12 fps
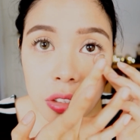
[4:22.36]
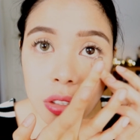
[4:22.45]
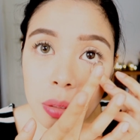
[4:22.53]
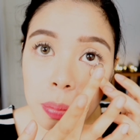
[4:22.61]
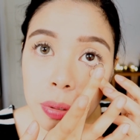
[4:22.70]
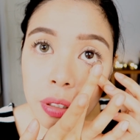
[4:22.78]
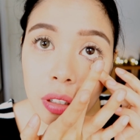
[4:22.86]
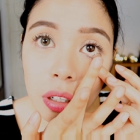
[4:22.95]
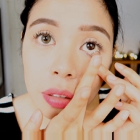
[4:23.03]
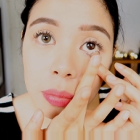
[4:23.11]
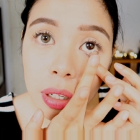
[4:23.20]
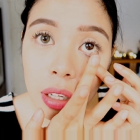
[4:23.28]
So you put it
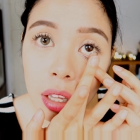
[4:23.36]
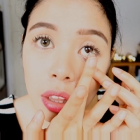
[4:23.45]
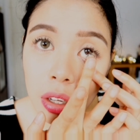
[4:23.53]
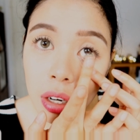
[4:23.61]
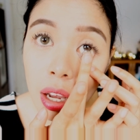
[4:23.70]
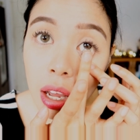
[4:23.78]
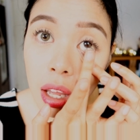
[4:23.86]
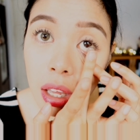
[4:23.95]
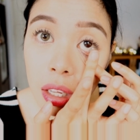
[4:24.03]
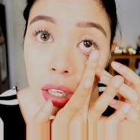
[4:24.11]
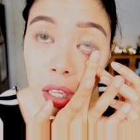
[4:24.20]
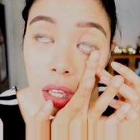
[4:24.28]
on my other
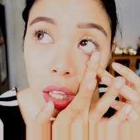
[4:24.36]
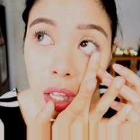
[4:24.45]
eye.